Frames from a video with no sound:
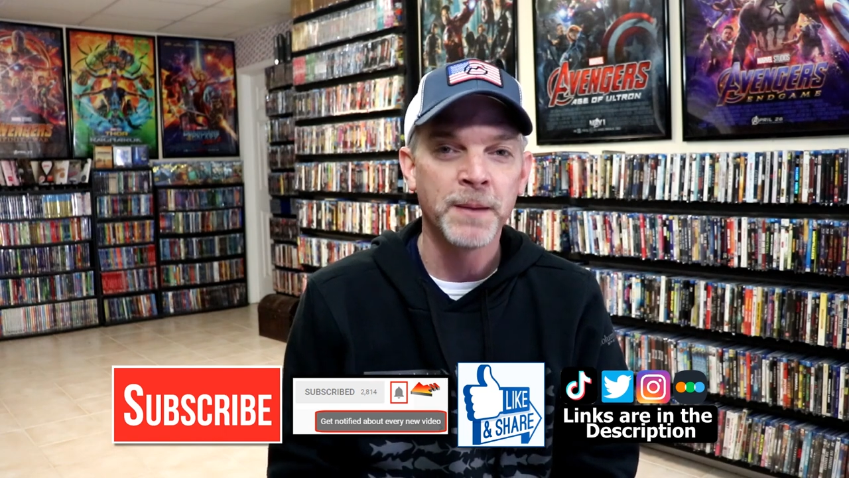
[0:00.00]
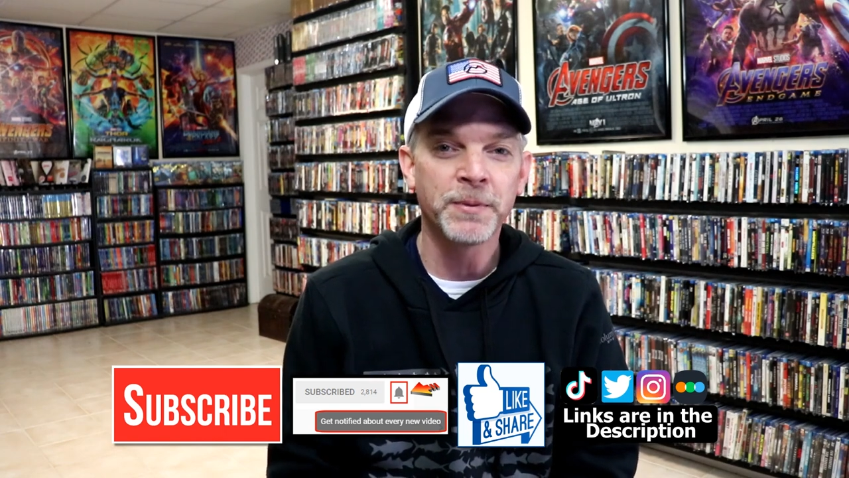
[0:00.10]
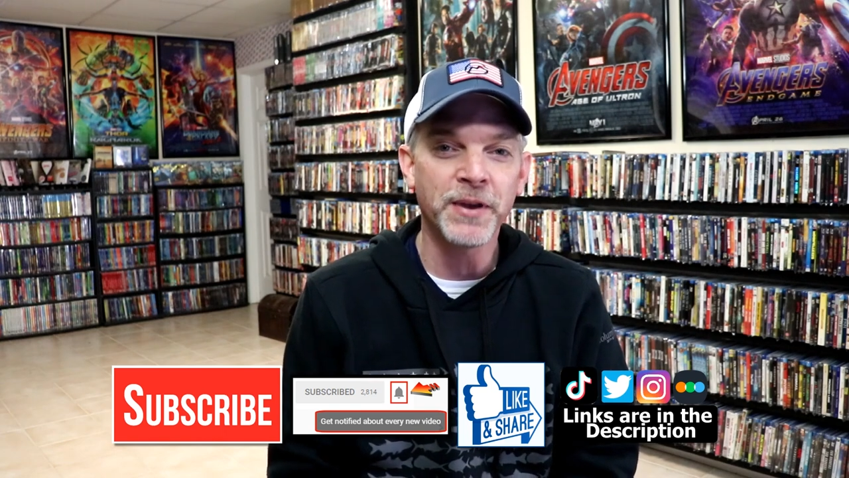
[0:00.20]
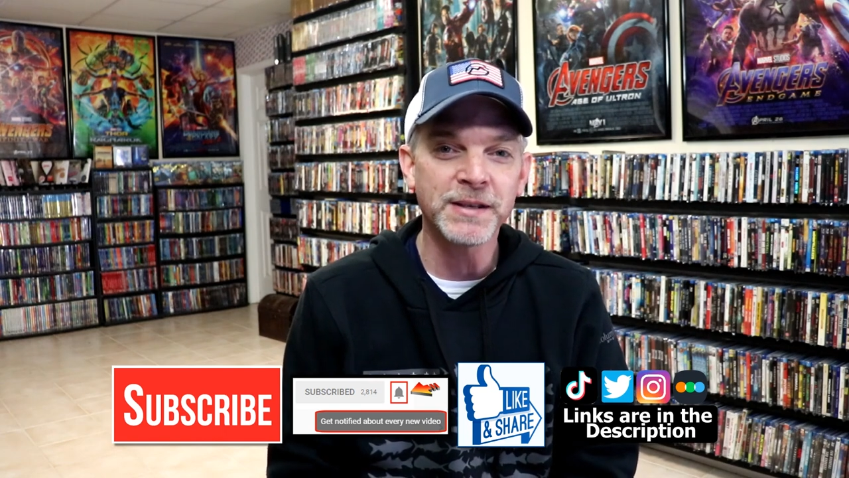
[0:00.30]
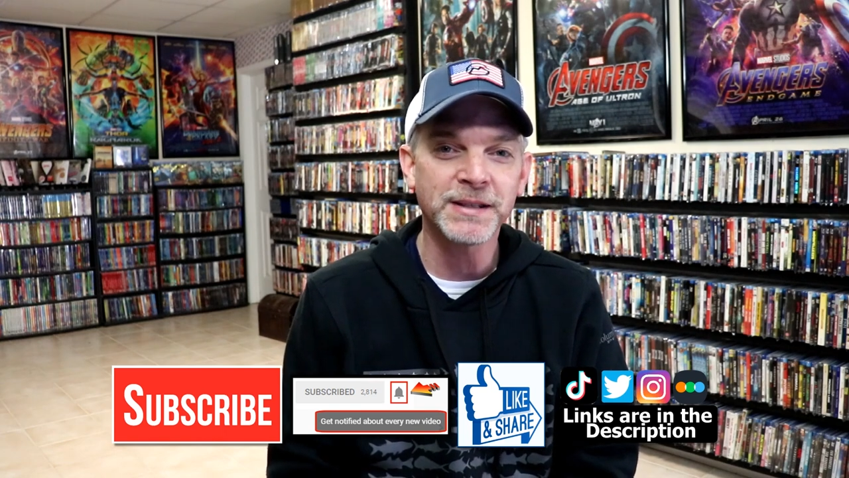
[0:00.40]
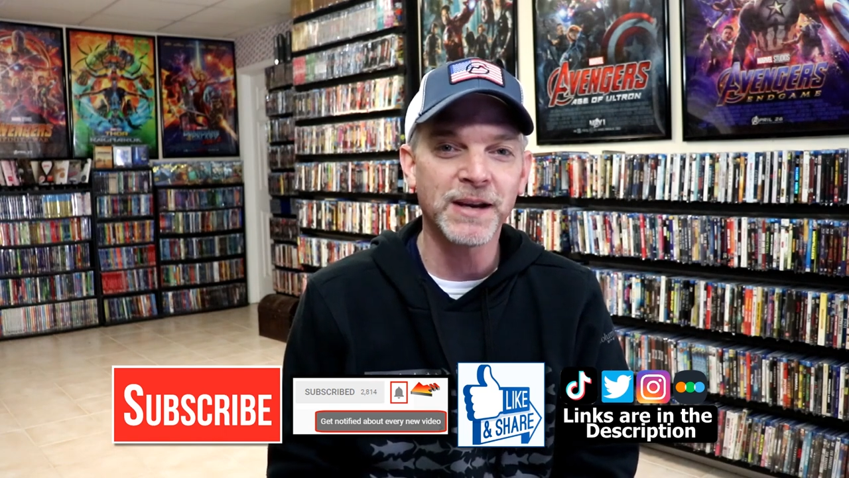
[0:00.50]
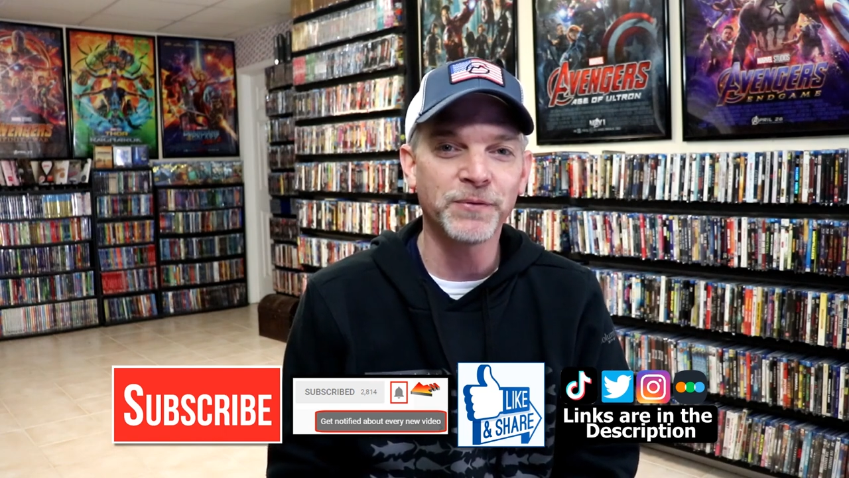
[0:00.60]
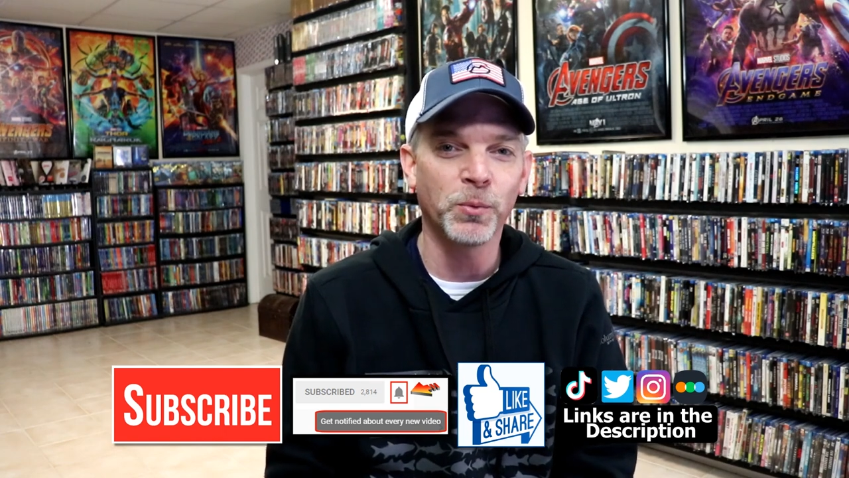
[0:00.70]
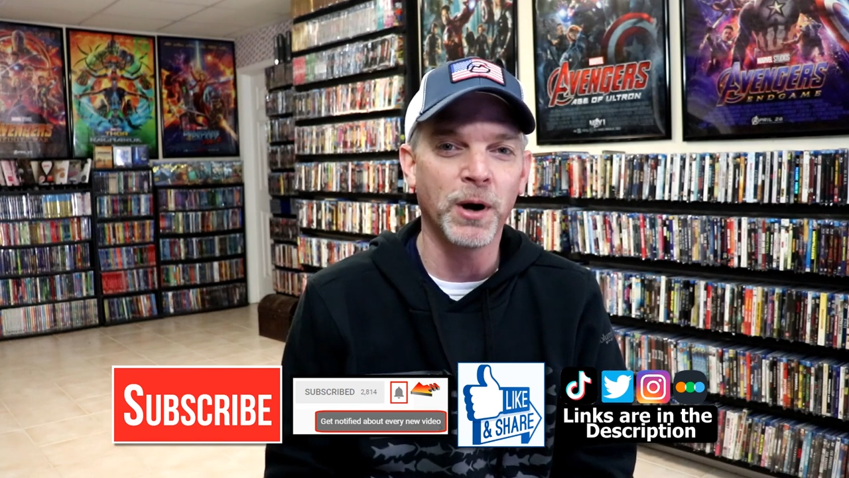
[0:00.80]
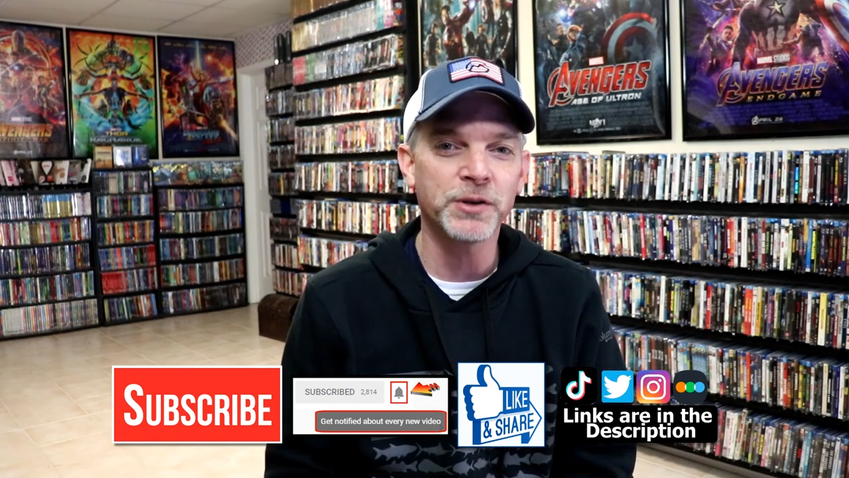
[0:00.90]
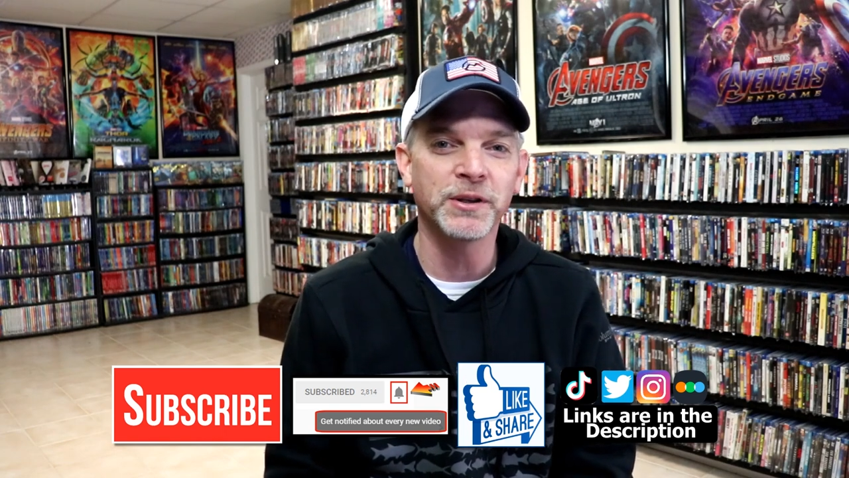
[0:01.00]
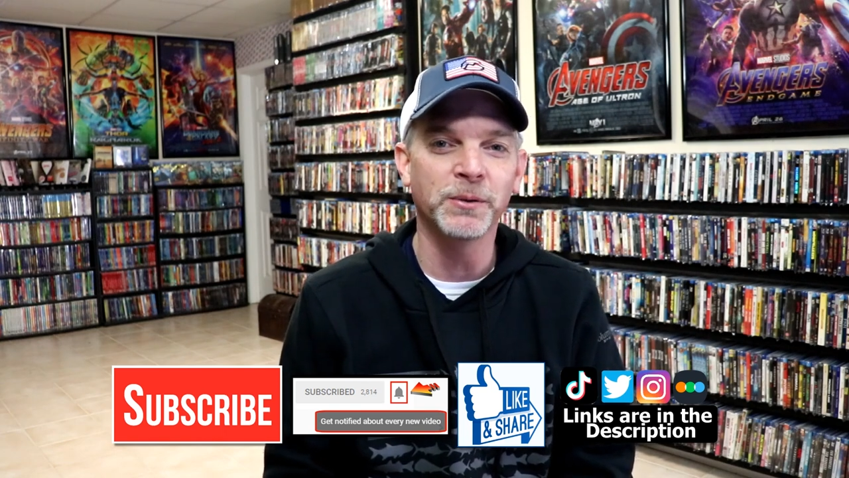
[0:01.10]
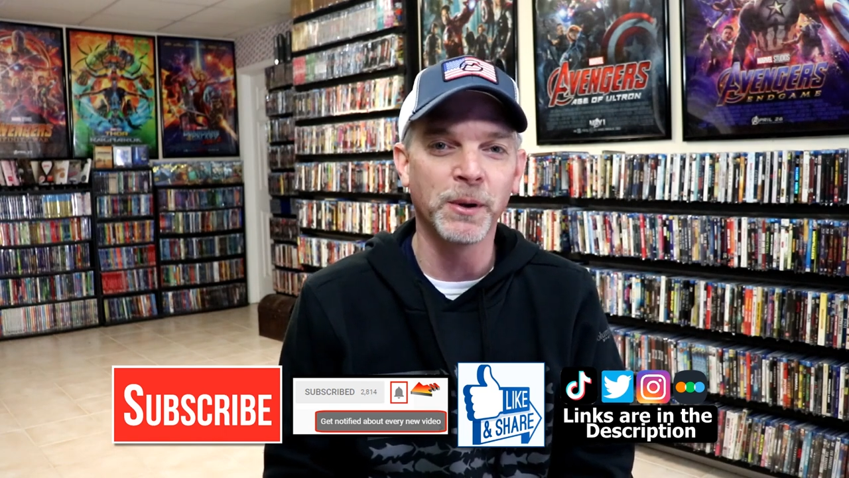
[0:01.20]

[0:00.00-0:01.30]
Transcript: But thanks again for watching, and